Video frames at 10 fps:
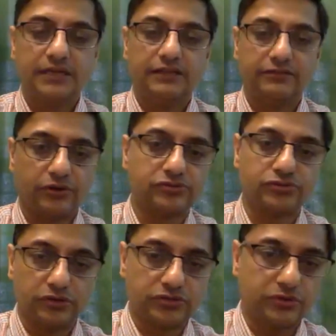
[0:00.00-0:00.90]
They were also,
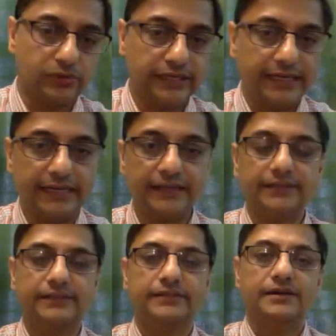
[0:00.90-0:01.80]
also going
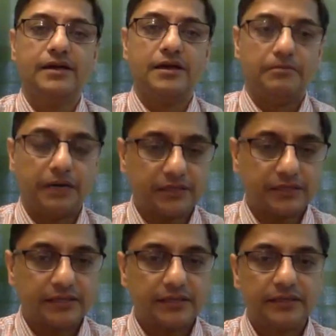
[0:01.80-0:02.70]
inland, but
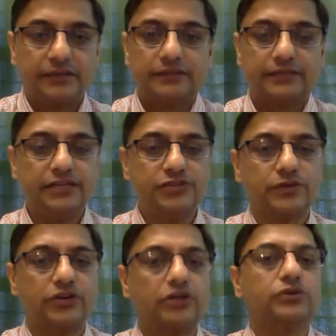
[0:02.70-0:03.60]
things were
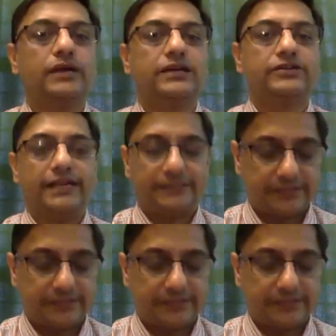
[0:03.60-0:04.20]
not quite right.